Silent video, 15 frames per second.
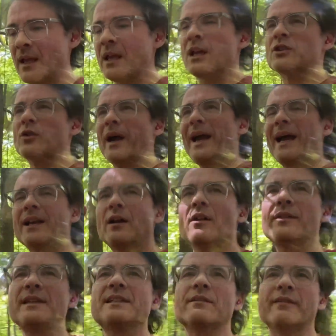So I had all
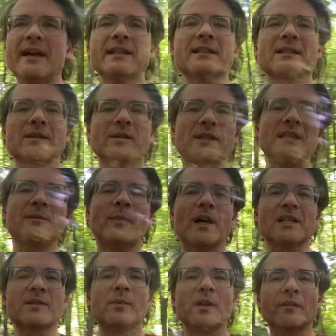these events, these
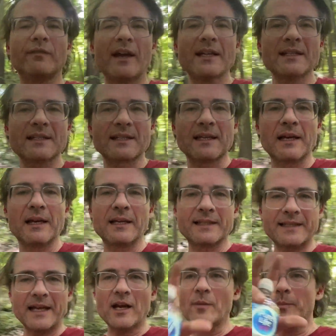possible events
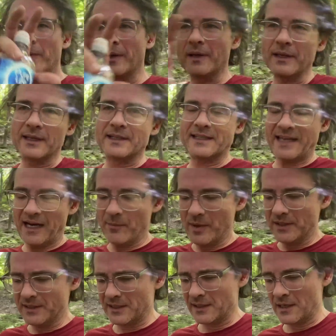set up in
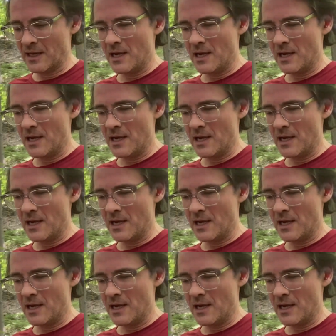segments.